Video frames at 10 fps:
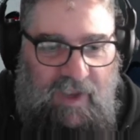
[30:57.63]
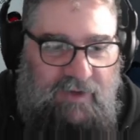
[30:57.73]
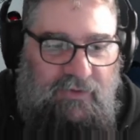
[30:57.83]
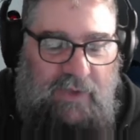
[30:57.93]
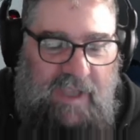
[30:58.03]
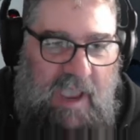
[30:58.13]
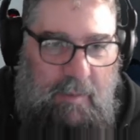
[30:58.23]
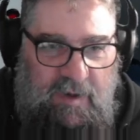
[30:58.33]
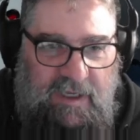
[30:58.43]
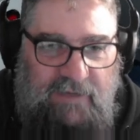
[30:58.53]
actually
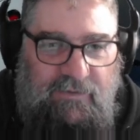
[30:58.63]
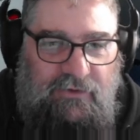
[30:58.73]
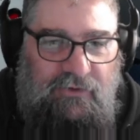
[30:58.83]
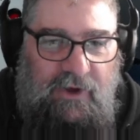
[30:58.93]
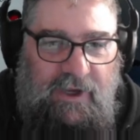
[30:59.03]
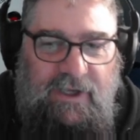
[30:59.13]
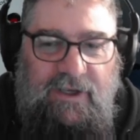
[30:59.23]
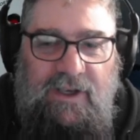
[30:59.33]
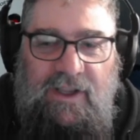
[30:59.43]
happening in the train.